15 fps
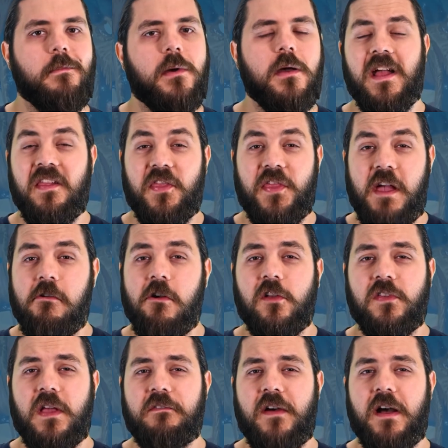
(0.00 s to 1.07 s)
But in
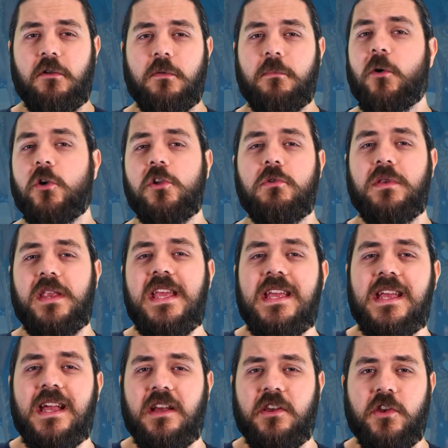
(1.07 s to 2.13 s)
Theros, I found more
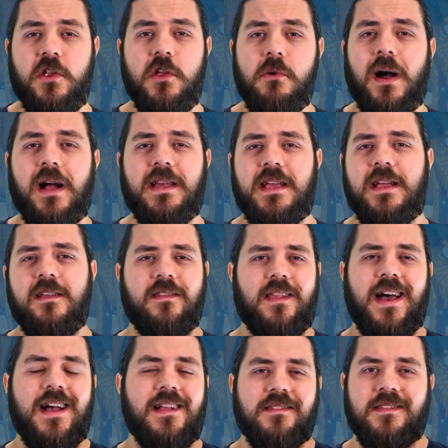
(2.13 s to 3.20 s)
unique and new ideas
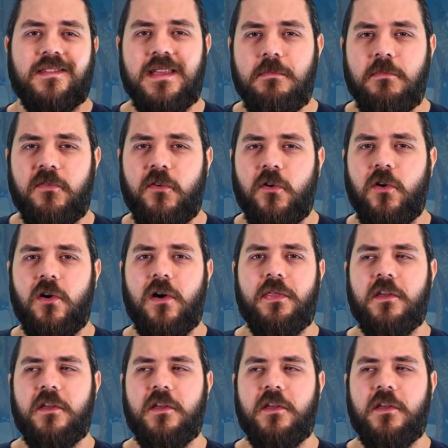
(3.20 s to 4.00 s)
that I hadn't seen before